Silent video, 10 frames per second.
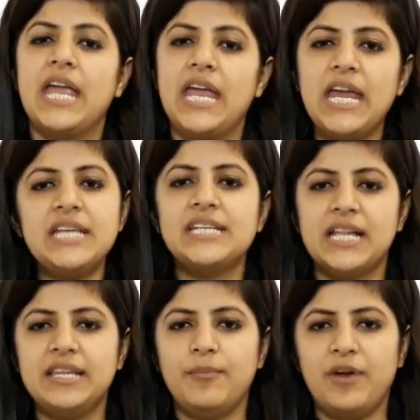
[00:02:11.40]
Eat
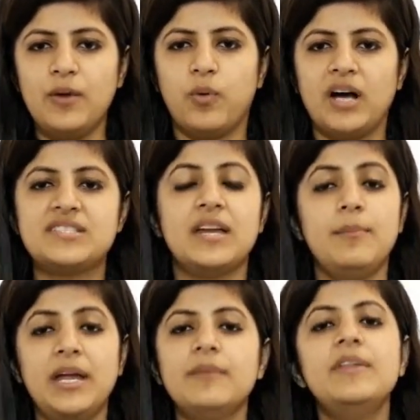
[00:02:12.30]
healthy breakfast and
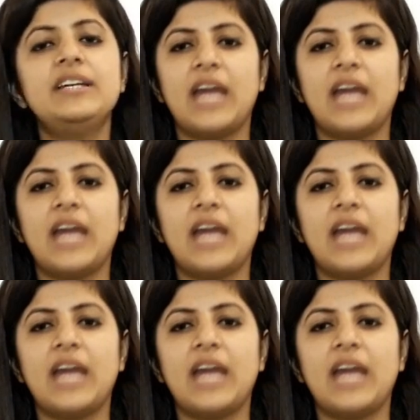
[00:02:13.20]
made up the